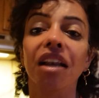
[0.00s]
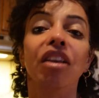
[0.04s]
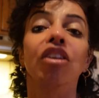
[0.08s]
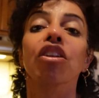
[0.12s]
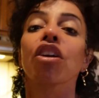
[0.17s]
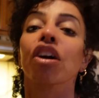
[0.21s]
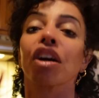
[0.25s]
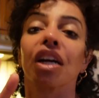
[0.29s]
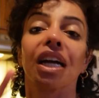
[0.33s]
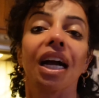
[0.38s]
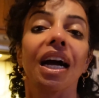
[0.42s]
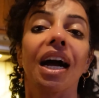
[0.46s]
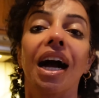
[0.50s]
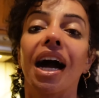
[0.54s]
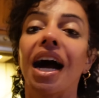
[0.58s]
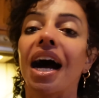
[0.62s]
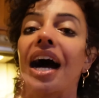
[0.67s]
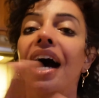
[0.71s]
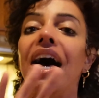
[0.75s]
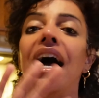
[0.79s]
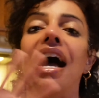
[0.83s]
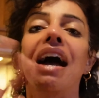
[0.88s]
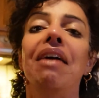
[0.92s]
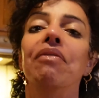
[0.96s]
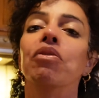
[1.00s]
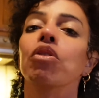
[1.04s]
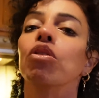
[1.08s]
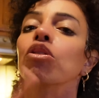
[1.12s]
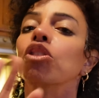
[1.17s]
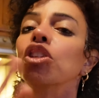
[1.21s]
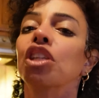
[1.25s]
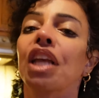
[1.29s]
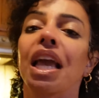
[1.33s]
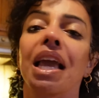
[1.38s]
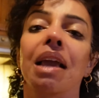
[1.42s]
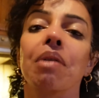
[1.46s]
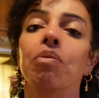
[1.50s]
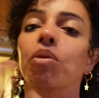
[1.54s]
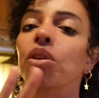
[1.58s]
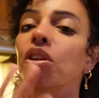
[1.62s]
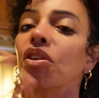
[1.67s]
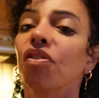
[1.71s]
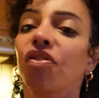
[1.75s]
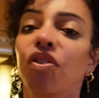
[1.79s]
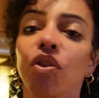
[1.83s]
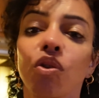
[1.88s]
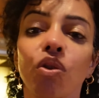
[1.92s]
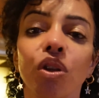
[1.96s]
Look, I have no shame with the
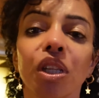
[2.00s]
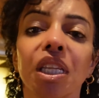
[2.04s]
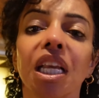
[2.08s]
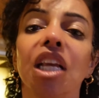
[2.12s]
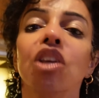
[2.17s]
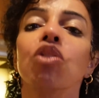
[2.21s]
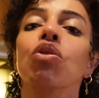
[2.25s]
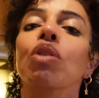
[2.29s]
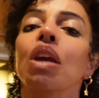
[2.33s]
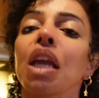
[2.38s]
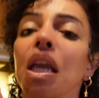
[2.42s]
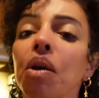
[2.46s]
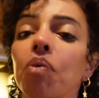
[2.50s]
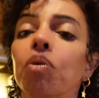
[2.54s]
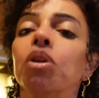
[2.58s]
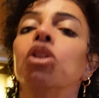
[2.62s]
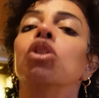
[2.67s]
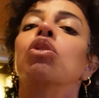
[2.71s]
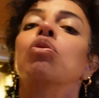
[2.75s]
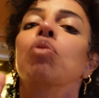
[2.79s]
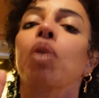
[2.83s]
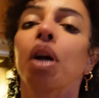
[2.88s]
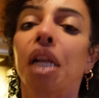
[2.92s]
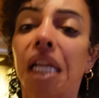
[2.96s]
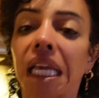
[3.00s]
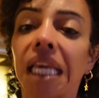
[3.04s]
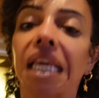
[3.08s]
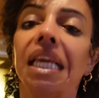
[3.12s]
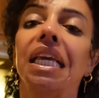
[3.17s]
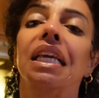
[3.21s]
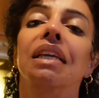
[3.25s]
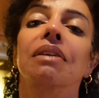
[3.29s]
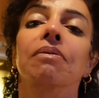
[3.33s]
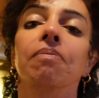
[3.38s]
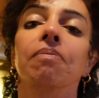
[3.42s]
food thing. You eat what you want to eat.